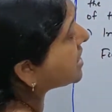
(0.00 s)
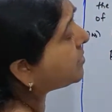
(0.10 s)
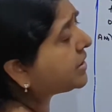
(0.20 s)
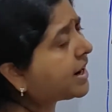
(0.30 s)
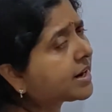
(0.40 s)

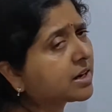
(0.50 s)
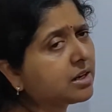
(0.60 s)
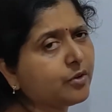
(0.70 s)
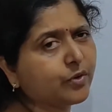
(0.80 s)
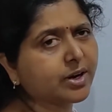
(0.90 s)
table
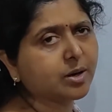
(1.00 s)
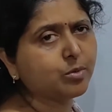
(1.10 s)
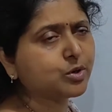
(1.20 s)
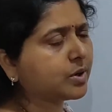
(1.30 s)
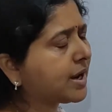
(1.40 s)
directly. If you are
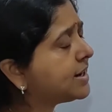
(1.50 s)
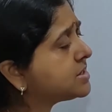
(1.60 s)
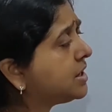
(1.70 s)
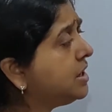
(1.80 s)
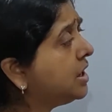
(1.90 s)
able to
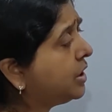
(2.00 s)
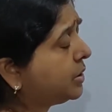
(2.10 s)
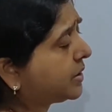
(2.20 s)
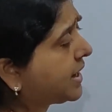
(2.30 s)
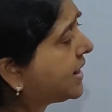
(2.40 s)
cancel,
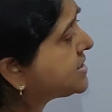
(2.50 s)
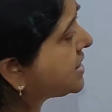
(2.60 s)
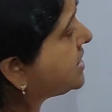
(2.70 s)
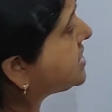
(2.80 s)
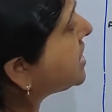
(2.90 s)
you
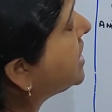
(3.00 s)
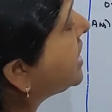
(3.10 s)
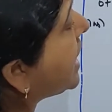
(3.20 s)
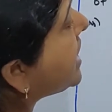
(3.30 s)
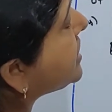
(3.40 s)
cancel it.
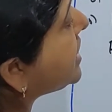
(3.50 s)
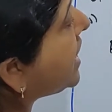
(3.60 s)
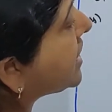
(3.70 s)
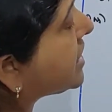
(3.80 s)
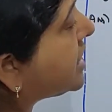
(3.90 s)
18 and